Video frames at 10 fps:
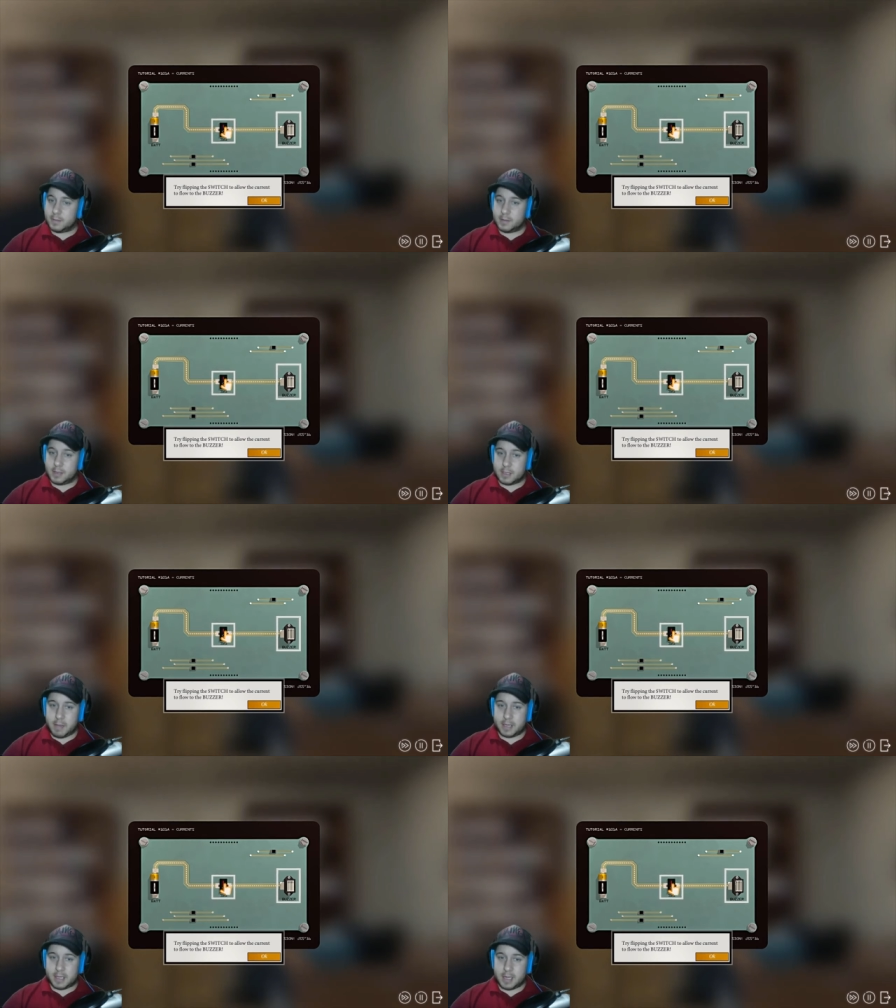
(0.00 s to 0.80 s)
This
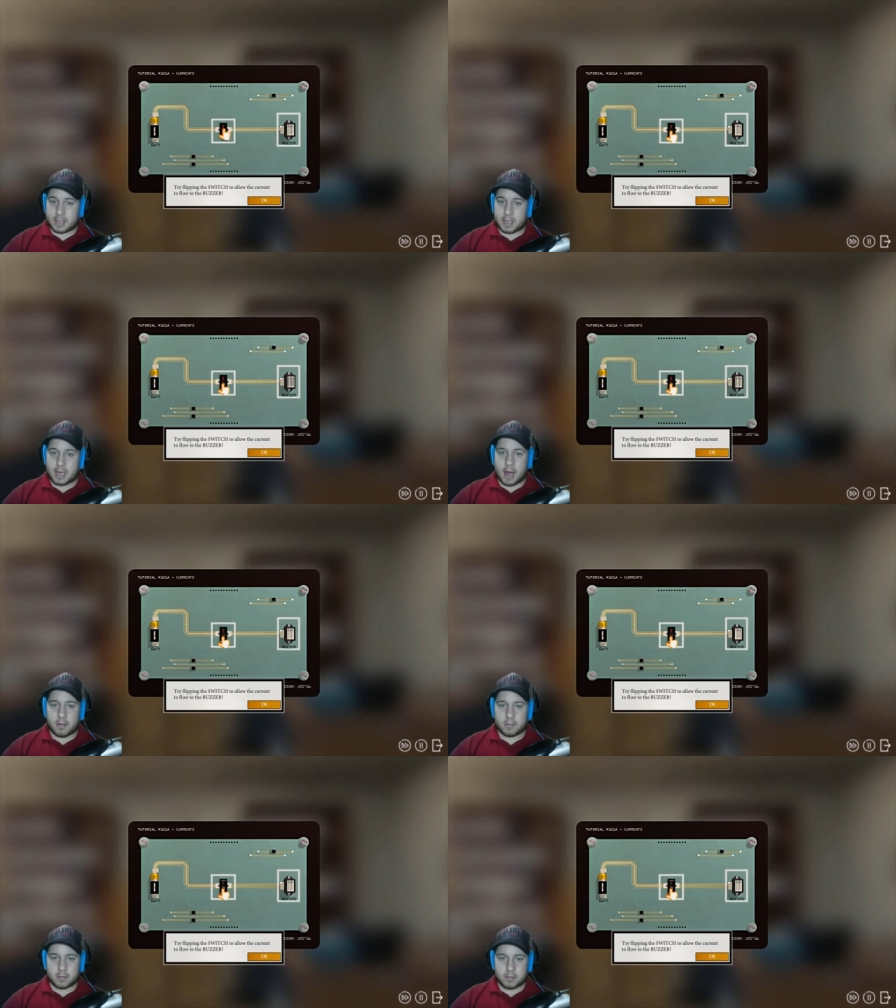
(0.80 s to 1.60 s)
makes sense. Now,
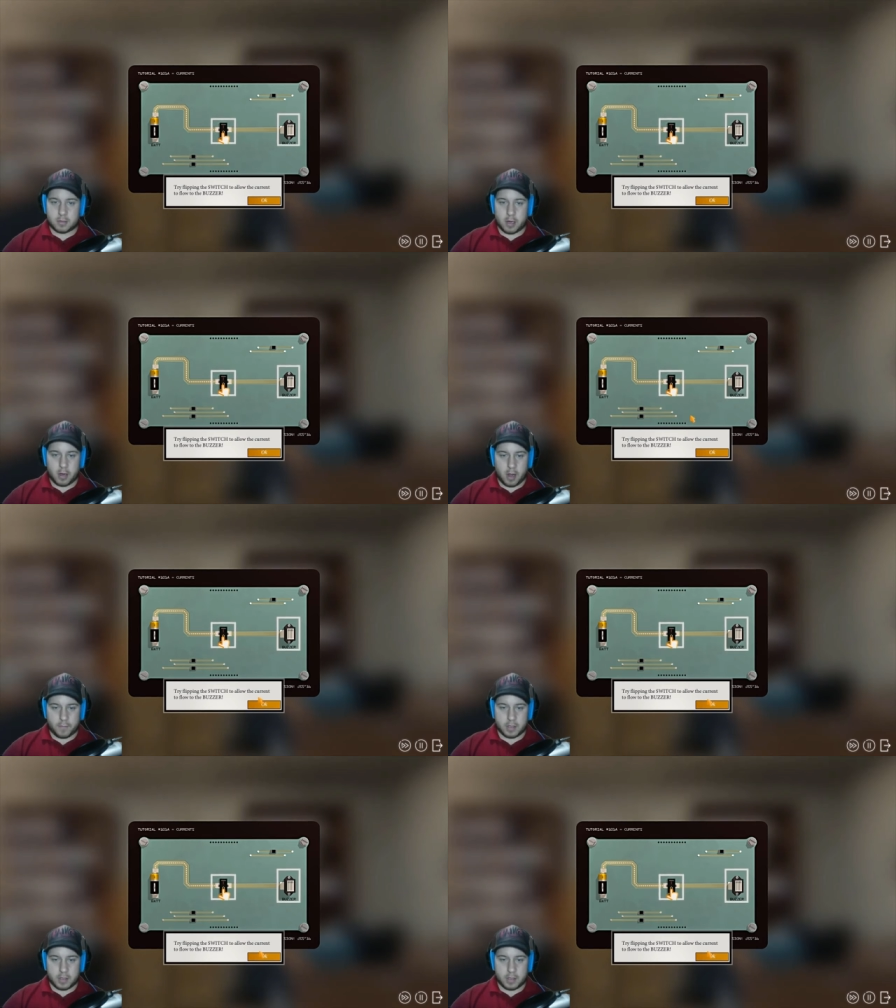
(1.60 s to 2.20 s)
turn off this